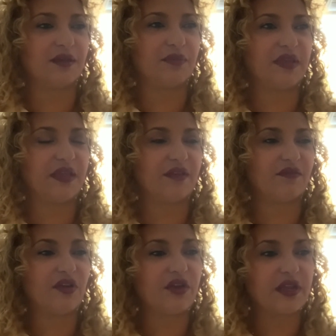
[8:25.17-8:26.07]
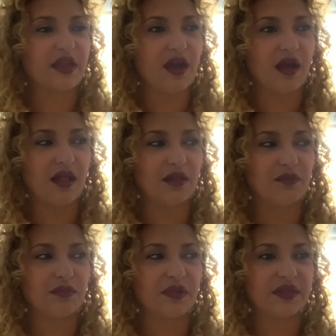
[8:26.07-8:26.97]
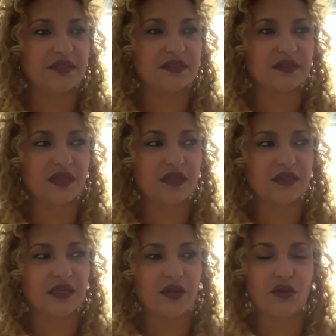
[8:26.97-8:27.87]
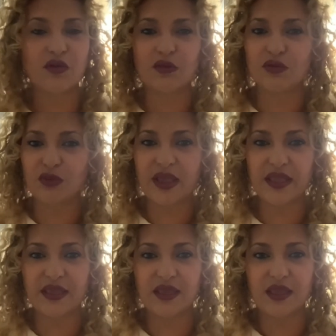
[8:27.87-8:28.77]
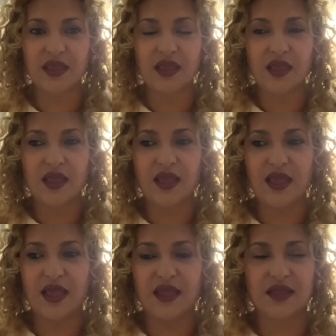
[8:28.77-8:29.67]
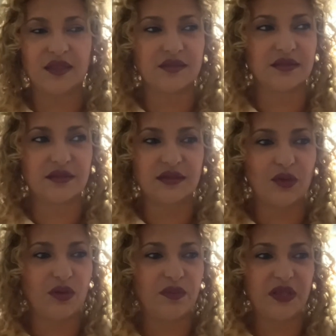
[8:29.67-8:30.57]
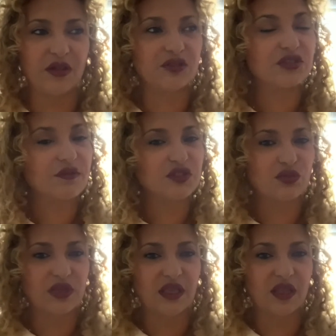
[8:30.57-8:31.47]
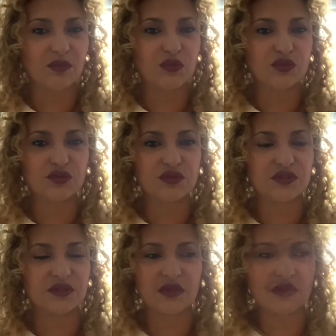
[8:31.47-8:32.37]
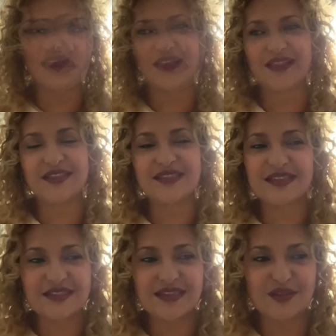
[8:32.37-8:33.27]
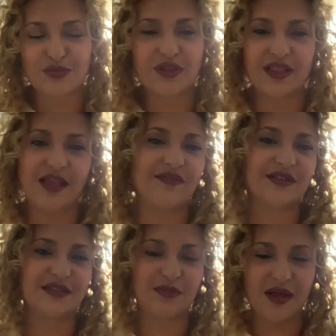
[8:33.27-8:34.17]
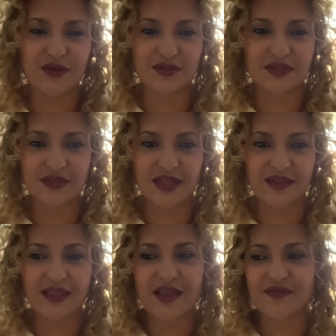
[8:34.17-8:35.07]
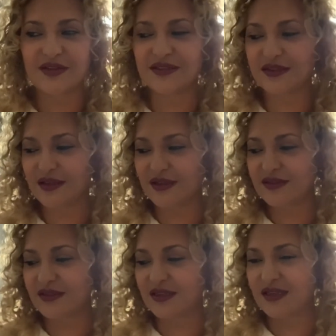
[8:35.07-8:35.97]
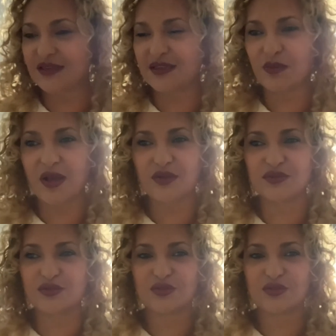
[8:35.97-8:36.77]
being very calm, but it's not in a normal way, and there will be lots of swinging moods. This isn't what life is about. Life is about